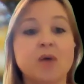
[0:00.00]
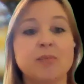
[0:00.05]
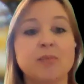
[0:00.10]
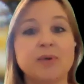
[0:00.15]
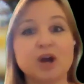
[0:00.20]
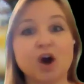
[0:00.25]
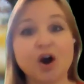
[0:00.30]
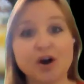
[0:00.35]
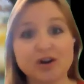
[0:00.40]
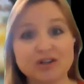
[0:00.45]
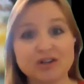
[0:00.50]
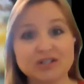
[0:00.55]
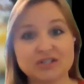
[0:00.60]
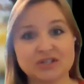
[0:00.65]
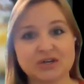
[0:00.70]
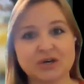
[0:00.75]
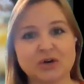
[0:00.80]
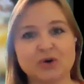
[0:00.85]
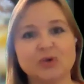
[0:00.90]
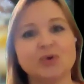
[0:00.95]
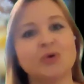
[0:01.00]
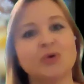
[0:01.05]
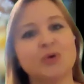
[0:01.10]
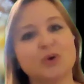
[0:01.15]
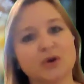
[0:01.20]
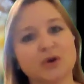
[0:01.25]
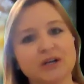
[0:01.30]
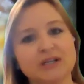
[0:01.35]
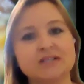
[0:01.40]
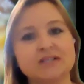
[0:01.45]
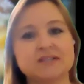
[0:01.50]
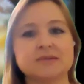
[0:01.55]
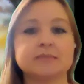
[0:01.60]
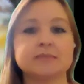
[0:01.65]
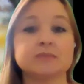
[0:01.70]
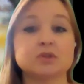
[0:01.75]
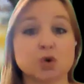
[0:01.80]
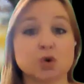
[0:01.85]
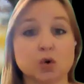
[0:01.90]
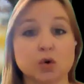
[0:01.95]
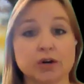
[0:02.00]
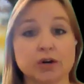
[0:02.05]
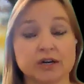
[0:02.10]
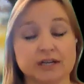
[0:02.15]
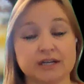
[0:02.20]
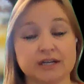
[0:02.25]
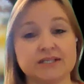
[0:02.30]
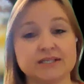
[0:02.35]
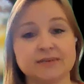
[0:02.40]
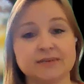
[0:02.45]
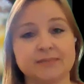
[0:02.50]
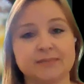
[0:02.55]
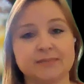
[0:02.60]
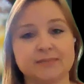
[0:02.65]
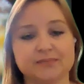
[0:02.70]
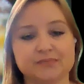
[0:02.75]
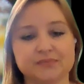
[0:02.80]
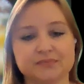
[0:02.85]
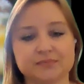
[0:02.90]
but also organism to organism.